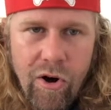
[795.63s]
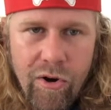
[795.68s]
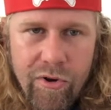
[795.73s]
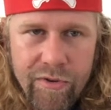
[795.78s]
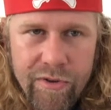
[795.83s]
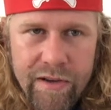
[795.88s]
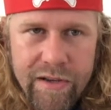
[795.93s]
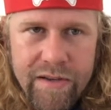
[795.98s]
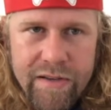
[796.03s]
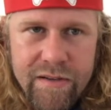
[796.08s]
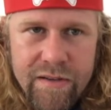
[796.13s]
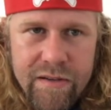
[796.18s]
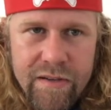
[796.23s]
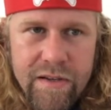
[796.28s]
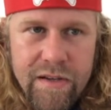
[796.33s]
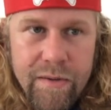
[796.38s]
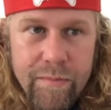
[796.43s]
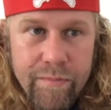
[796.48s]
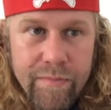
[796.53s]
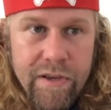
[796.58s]
this,
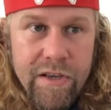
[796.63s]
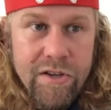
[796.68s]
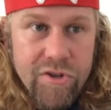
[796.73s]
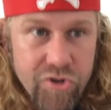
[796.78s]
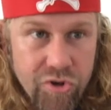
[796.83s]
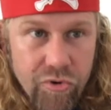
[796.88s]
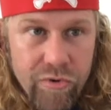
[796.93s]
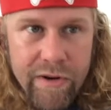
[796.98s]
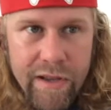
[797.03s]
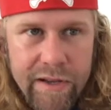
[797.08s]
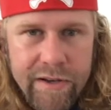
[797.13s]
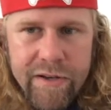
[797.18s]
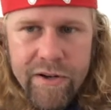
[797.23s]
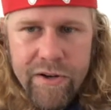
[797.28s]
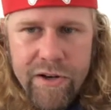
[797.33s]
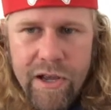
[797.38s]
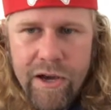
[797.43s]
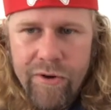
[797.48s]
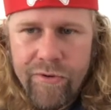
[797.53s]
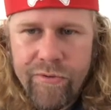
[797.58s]
because you need to
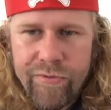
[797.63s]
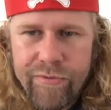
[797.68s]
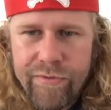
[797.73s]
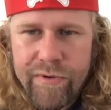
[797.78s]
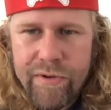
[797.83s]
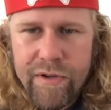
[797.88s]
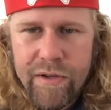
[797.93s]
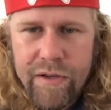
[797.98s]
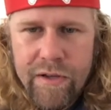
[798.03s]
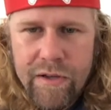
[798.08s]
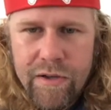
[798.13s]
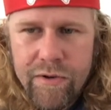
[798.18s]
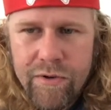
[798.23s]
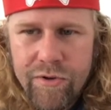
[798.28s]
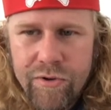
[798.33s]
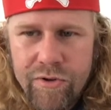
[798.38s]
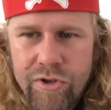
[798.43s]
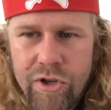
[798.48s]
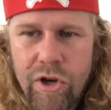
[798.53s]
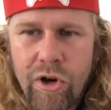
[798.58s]
know.
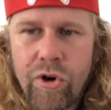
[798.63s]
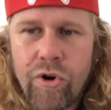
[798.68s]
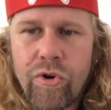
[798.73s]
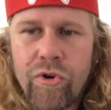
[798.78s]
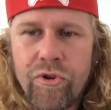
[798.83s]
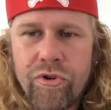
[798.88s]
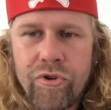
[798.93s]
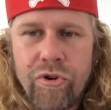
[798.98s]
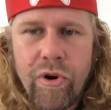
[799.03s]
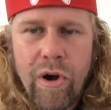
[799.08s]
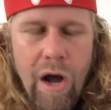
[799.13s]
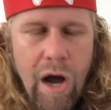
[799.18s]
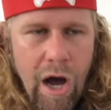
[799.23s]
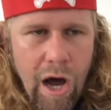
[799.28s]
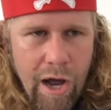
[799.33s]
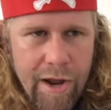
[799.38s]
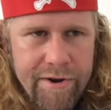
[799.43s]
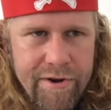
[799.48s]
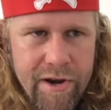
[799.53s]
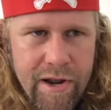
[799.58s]
So your
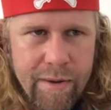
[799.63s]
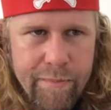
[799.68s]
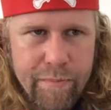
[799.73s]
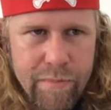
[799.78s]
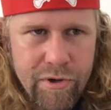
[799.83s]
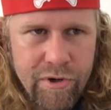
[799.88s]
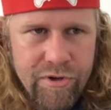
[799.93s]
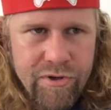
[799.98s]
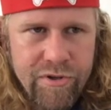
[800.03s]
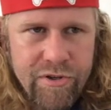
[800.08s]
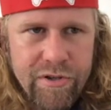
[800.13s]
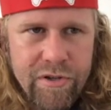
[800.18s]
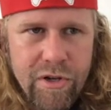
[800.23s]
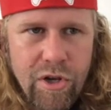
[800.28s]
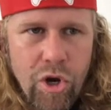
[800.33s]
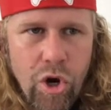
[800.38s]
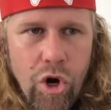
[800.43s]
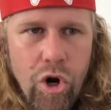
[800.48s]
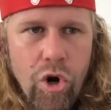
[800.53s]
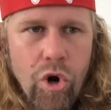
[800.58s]
odd numbers
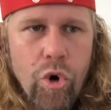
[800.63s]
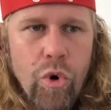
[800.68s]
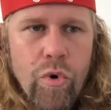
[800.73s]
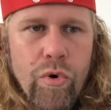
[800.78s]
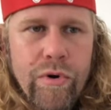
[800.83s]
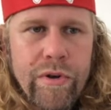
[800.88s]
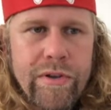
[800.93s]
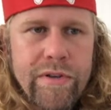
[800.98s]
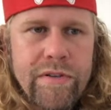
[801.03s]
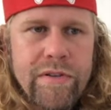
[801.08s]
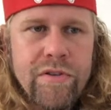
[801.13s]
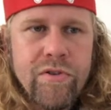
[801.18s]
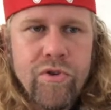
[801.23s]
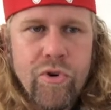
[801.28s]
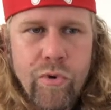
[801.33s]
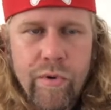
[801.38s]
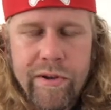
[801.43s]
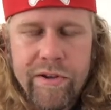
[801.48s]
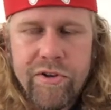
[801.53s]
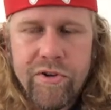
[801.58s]
are always
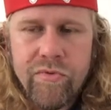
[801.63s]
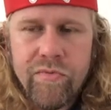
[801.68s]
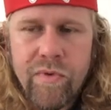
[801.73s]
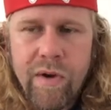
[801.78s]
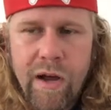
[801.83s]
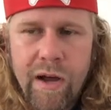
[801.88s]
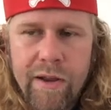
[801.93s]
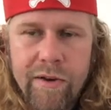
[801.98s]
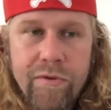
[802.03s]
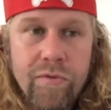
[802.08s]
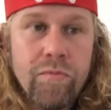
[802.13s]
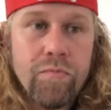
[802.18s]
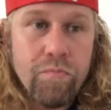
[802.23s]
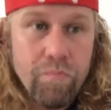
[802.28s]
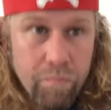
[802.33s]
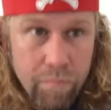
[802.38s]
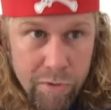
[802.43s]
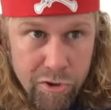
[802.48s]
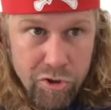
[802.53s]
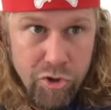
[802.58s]
going to run,
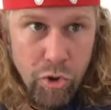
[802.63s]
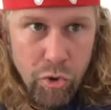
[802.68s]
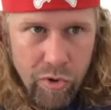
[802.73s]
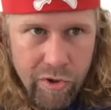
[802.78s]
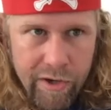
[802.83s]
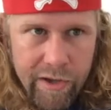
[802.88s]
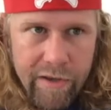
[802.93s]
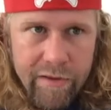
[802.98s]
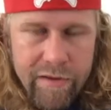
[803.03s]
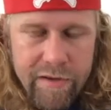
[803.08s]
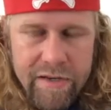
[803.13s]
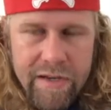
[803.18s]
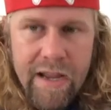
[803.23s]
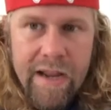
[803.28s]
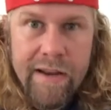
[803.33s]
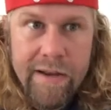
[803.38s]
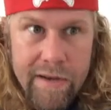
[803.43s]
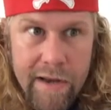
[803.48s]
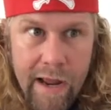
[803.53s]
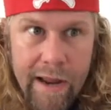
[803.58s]
majority of the
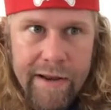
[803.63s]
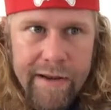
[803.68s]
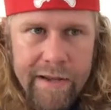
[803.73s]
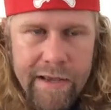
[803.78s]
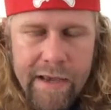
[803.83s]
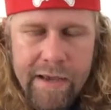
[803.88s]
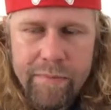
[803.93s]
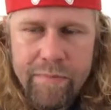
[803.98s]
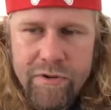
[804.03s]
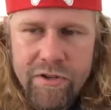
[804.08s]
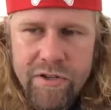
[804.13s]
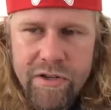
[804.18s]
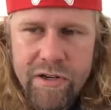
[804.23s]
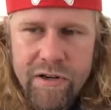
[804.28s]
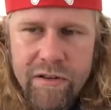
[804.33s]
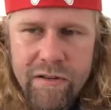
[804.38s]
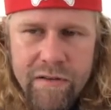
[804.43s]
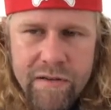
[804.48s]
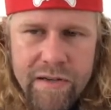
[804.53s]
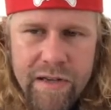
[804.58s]
time, 98%
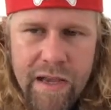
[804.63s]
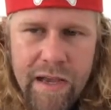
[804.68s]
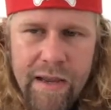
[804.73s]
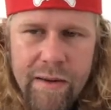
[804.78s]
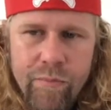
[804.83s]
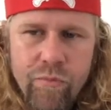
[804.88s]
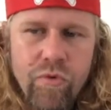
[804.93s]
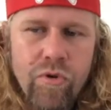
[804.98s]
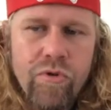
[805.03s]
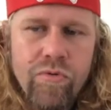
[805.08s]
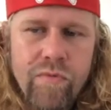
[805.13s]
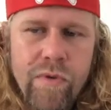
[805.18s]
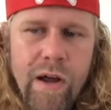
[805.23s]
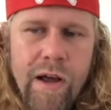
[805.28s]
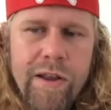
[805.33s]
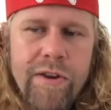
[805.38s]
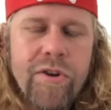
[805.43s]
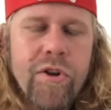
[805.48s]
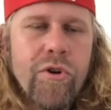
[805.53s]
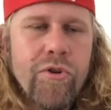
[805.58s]
of the time, will
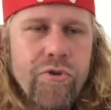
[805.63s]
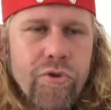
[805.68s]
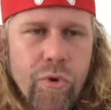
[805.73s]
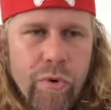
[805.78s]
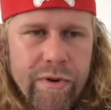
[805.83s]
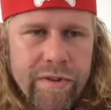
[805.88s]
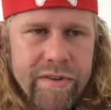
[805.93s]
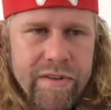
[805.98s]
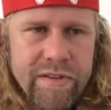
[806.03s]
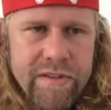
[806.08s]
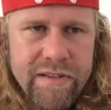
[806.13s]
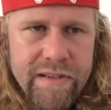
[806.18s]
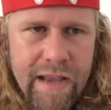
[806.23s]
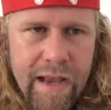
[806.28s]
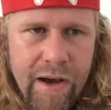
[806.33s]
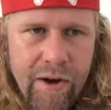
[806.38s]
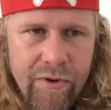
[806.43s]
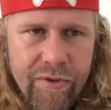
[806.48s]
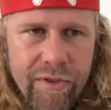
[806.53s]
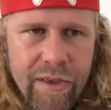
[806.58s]
run north to
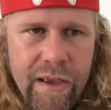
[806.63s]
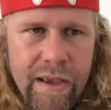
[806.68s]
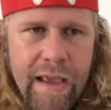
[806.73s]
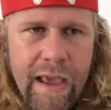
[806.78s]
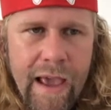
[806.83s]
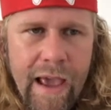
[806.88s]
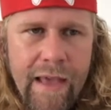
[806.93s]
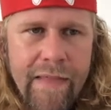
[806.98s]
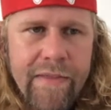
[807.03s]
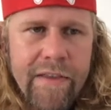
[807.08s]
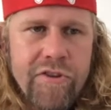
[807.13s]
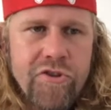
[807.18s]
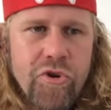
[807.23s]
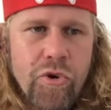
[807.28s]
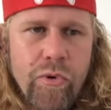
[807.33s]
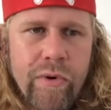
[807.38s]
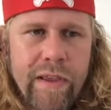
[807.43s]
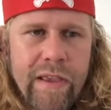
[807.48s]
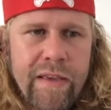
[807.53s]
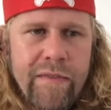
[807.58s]
south, and then
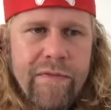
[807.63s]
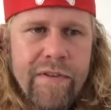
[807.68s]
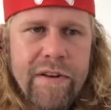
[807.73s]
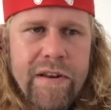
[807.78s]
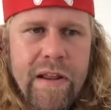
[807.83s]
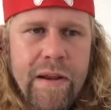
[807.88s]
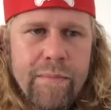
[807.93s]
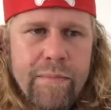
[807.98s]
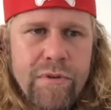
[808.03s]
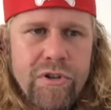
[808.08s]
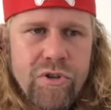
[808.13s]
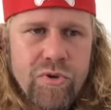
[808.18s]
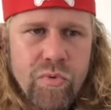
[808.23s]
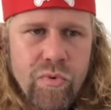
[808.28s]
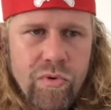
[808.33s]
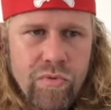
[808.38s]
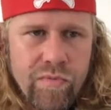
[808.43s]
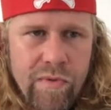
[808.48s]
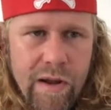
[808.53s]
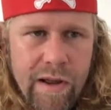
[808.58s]
your even numbers
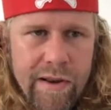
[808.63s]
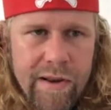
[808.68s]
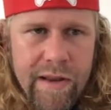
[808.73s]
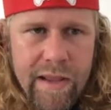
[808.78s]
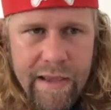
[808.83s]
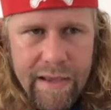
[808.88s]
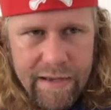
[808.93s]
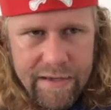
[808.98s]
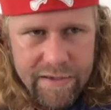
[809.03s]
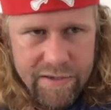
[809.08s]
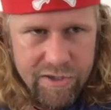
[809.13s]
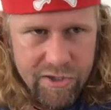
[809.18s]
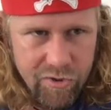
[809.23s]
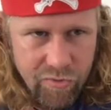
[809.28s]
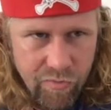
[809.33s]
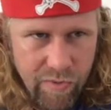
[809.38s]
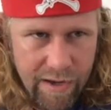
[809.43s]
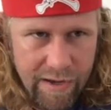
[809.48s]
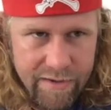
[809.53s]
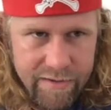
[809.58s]
will run east to
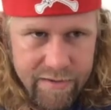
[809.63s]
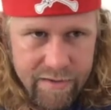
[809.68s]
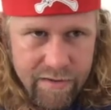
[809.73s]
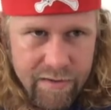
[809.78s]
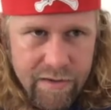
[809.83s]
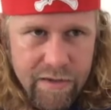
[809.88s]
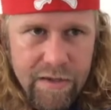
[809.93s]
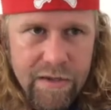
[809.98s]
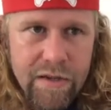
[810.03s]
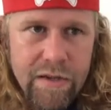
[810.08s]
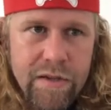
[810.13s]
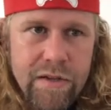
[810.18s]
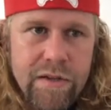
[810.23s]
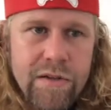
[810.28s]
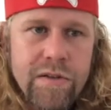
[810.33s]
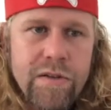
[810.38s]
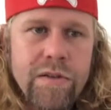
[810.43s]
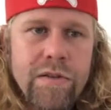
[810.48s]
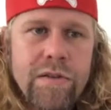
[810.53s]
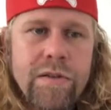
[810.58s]
west.
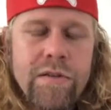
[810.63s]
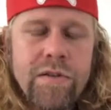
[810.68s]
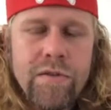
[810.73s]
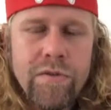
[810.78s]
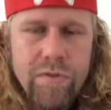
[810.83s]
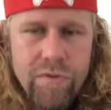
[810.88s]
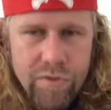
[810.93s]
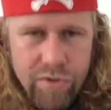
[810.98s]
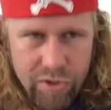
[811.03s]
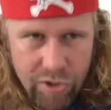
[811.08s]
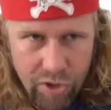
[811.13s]
So